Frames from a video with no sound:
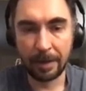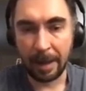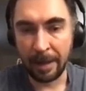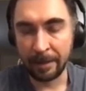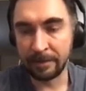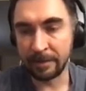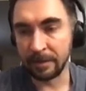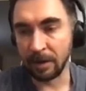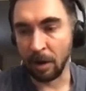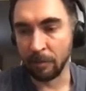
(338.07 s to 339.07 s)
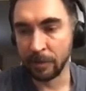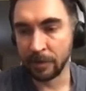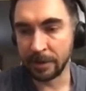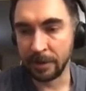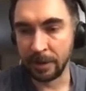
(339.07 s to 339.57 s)
And
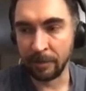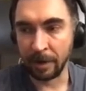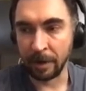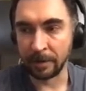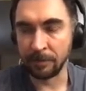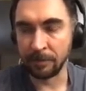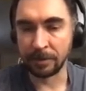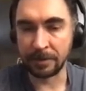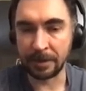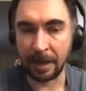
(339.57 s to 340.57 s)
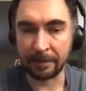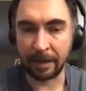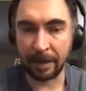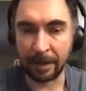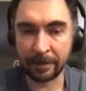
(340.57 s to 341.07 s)
obviously there are different
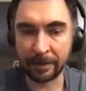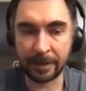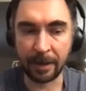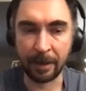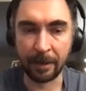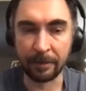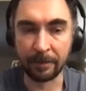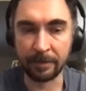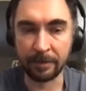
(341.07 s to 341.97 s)
attacks and